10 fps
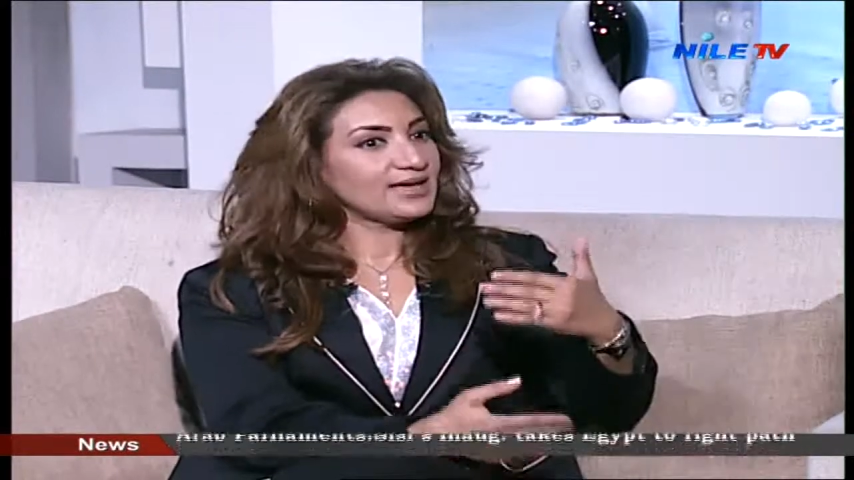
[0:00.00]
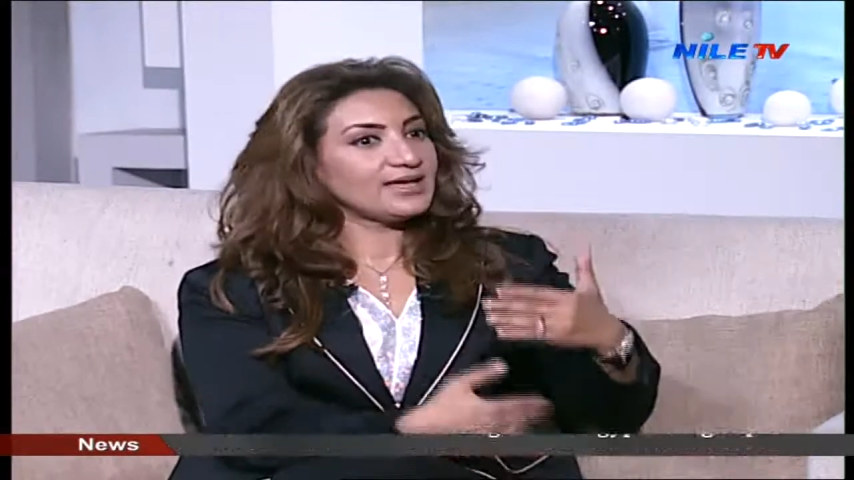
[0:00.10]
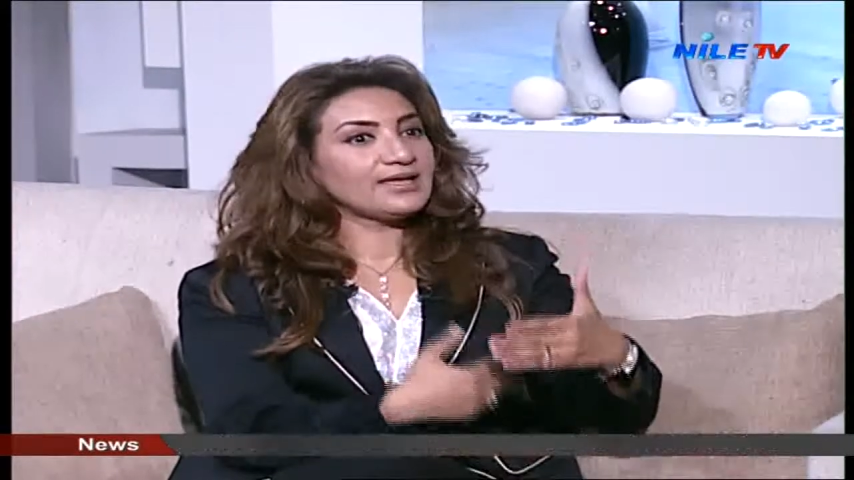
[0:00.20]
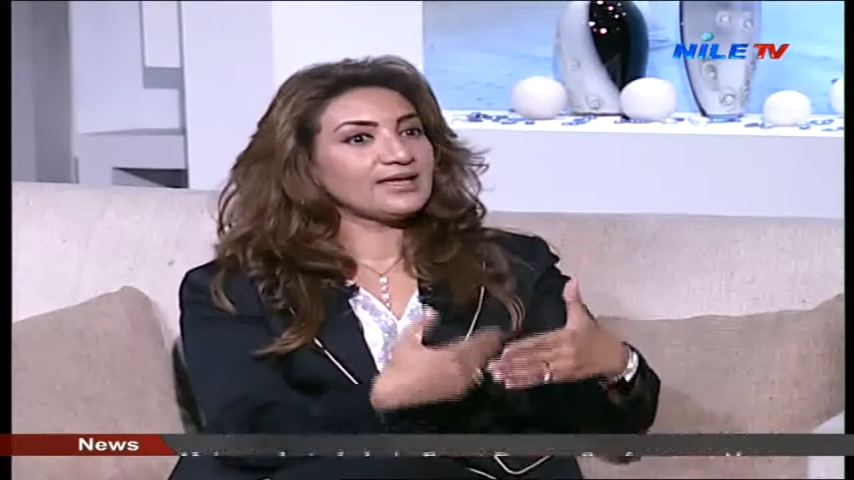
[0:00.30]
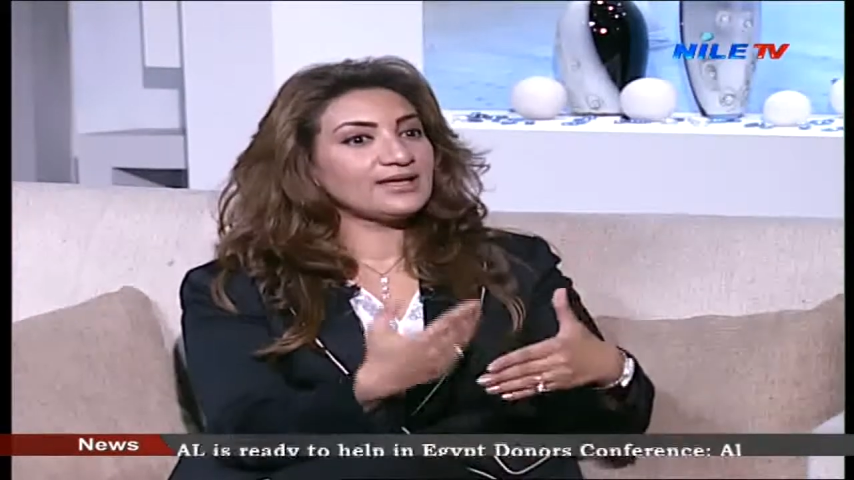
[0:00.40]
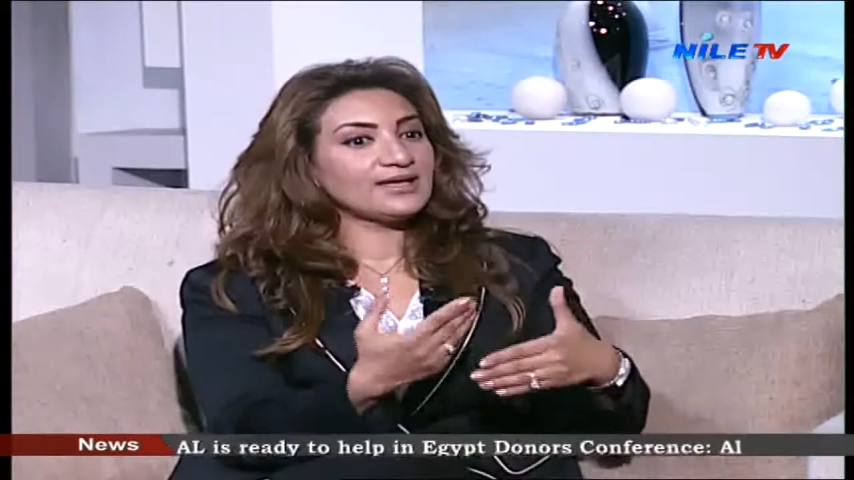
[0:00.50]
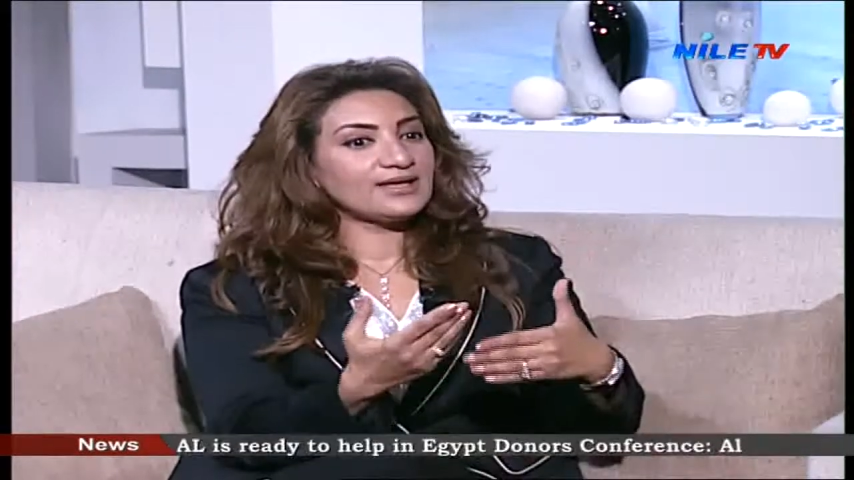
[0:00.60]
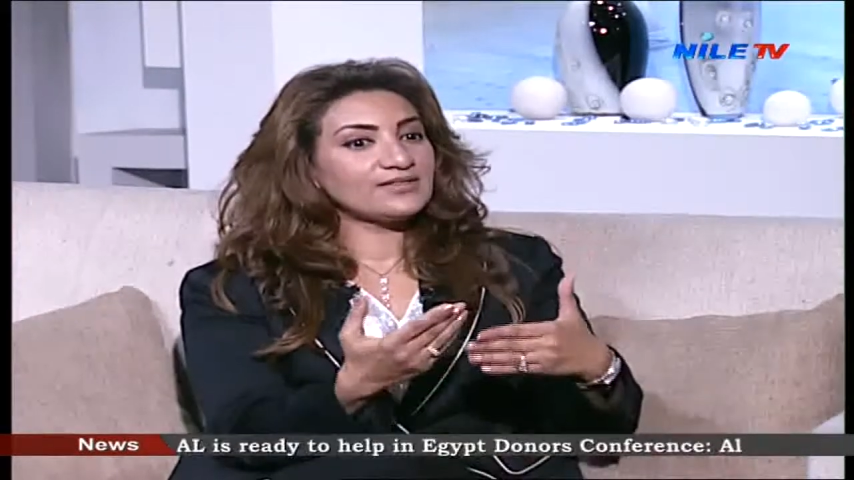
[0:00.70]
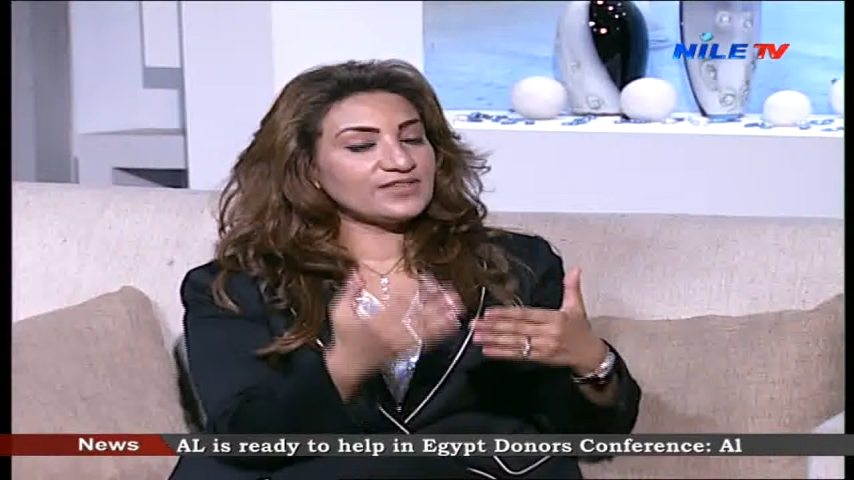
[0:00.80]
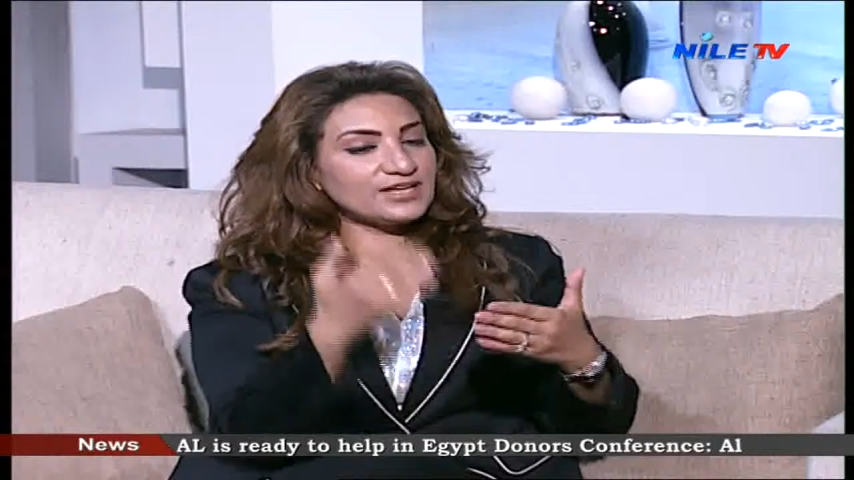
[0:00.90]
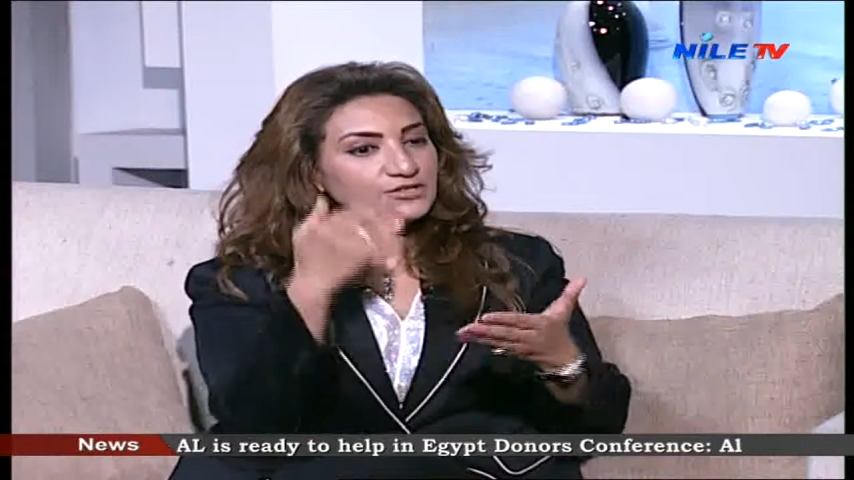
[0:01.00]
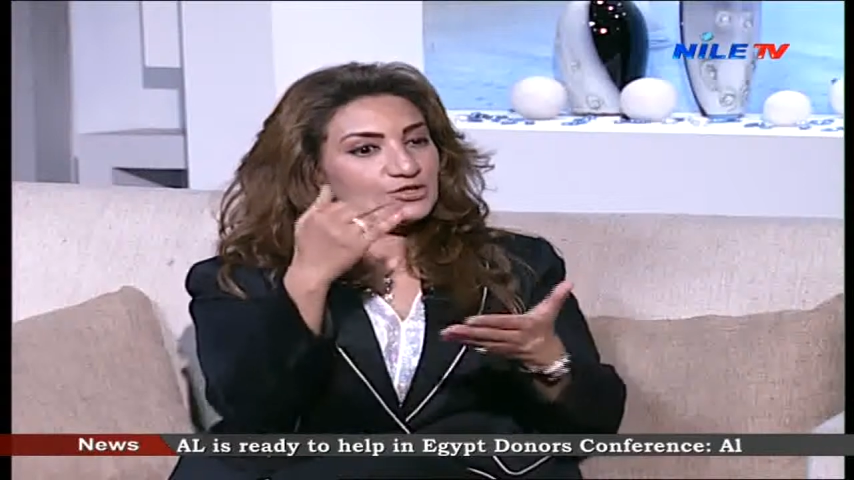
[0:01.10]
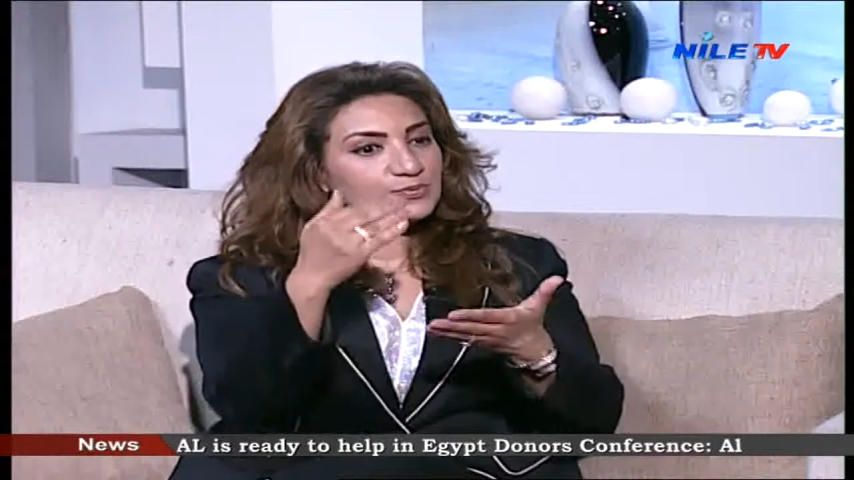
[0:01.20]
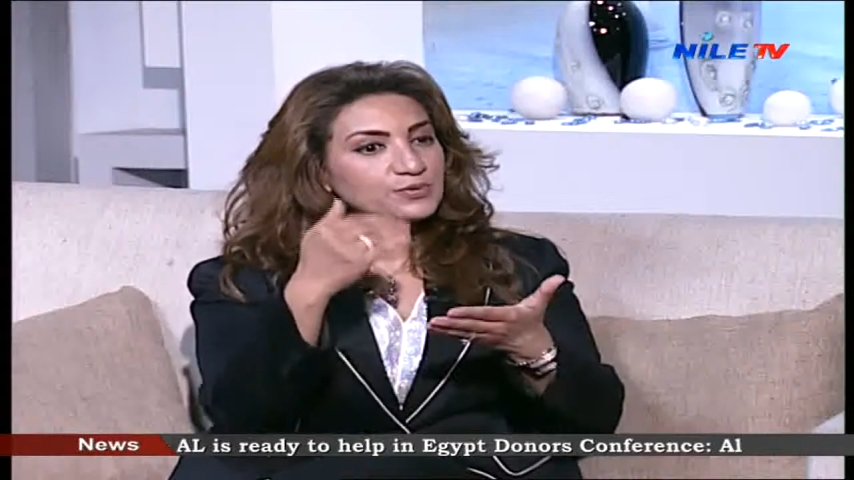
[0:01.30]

Then you